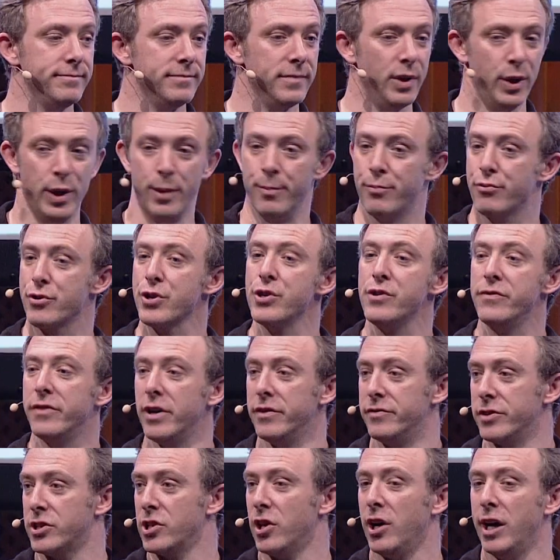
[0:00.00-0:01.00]
and improve
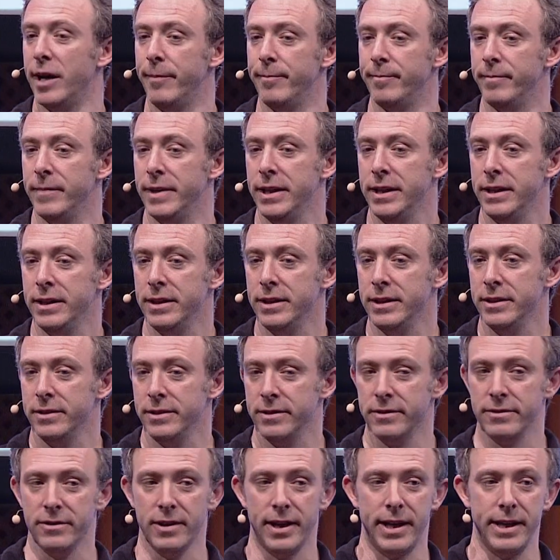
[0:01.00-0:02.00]
over time,
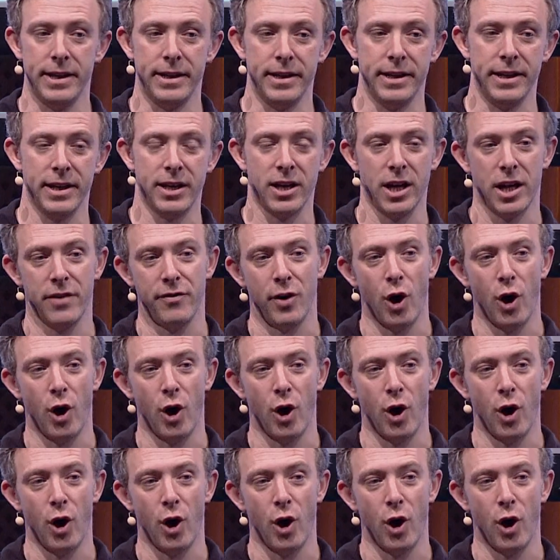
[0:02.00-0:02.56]
right? In a kind of